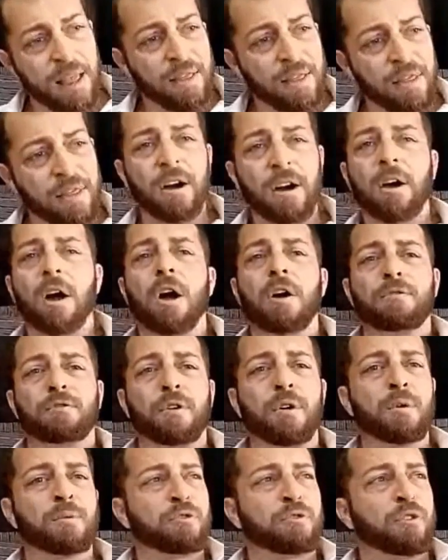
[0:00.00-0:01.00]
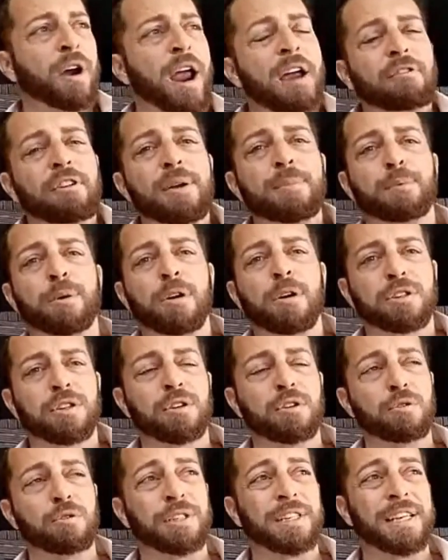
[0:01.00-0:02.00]
there are, for every
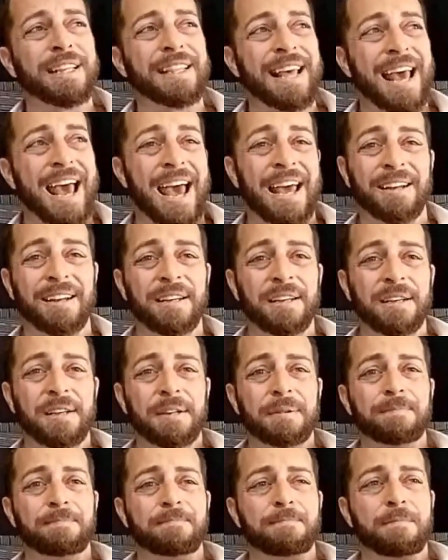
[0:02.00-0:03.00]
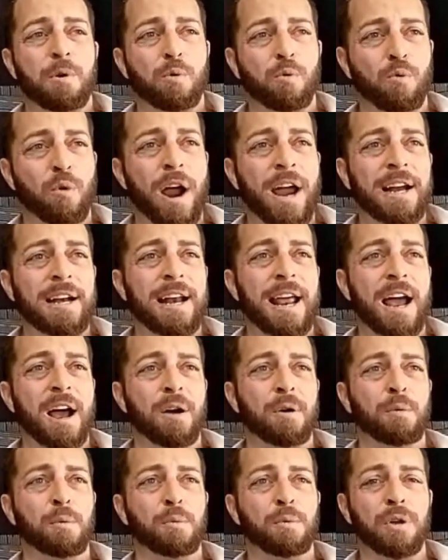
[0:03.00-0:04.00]
person who's in that right
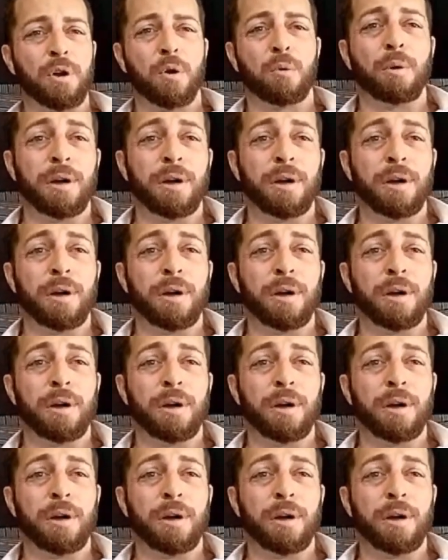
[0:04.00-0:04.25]
now, you know,